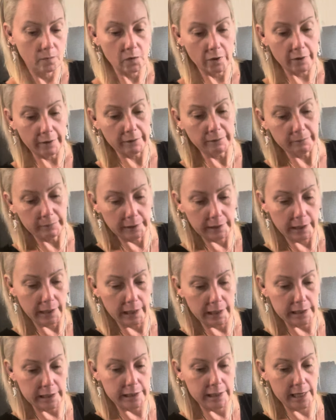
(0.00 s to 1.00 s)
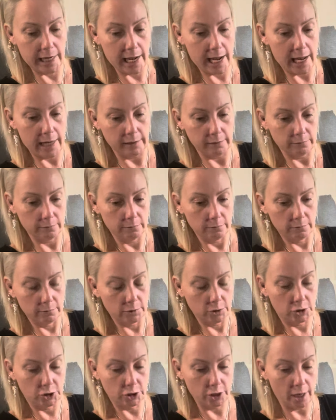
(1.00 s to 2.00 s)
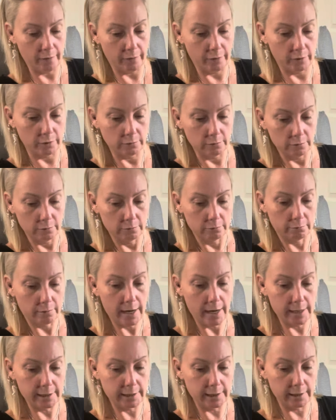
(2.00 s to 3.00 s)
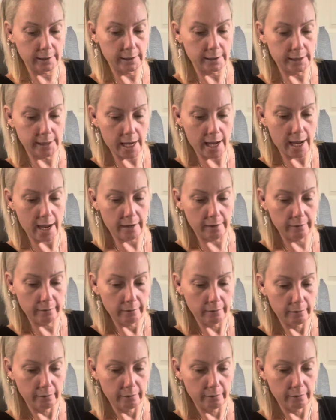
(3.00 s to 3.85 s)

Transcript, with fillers: Oh, the undead. The shovel raising the dead,